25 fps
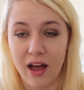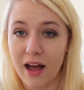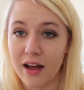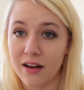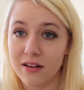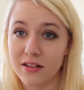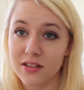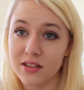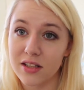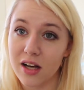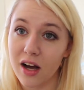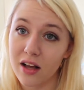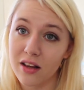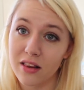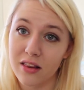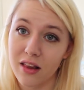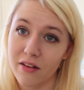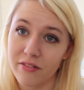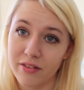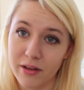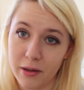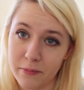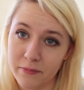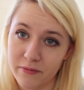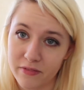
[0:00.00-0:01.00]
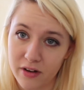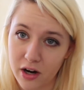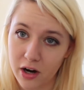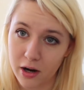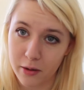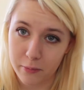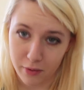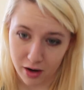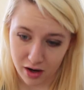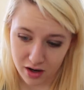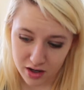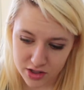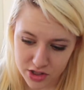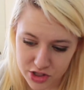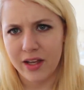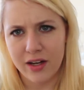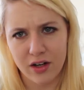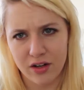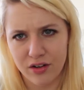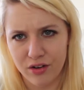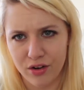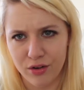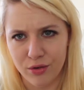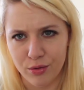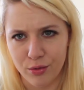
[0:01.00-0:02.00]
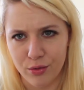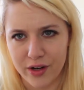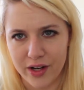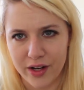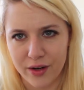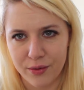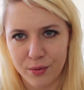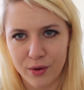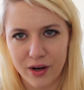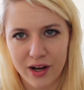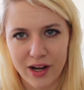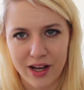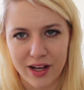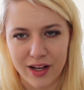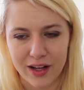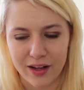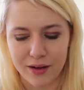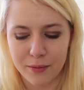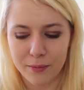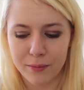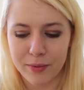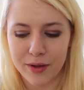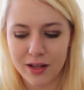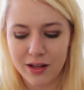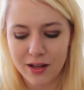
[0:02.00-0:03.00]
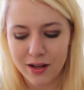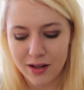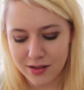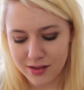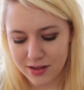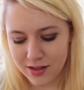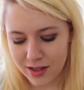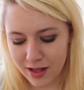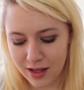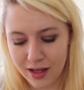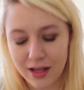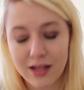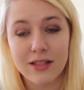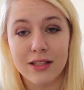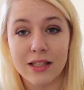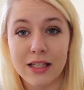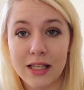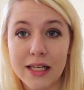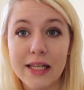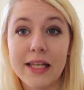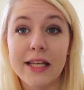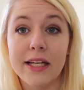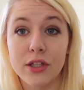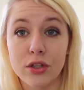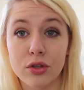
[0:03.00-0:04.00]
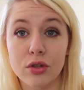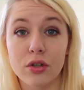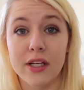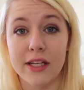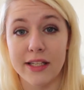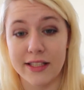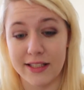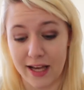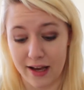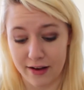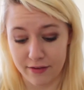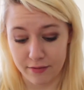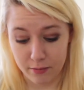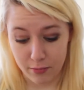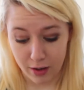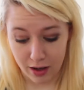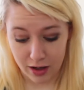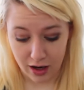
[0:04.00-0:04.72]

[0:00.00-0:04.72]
and I love him very much in a non-weird way because he's literally saved my